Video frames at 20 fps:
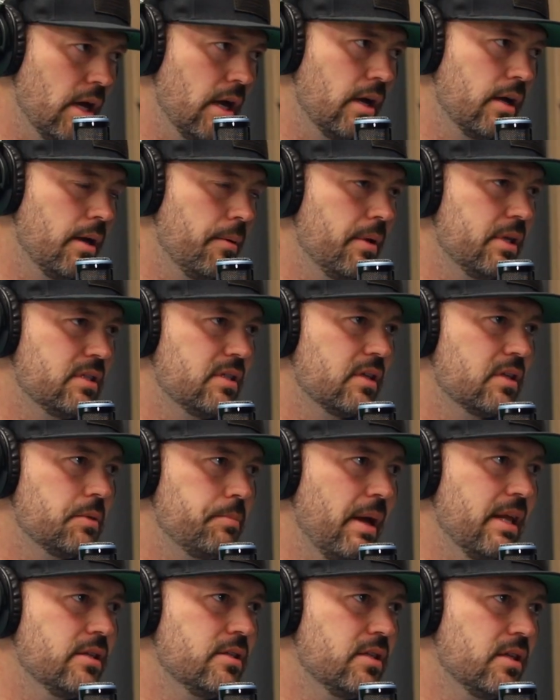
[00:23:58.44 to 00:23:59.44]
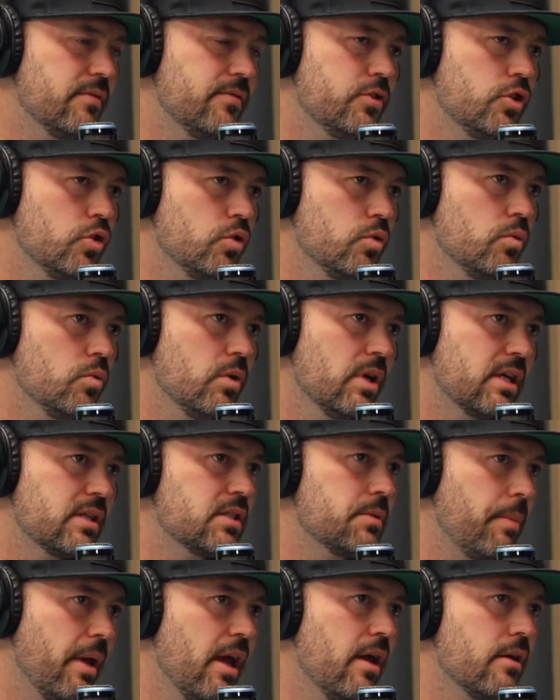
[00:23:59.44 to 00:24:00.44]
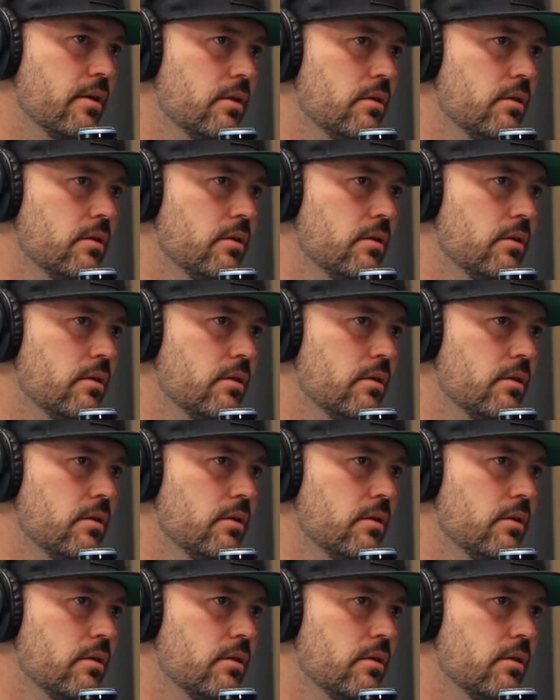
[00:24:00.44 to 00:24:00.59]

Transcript: it's expensive to expand.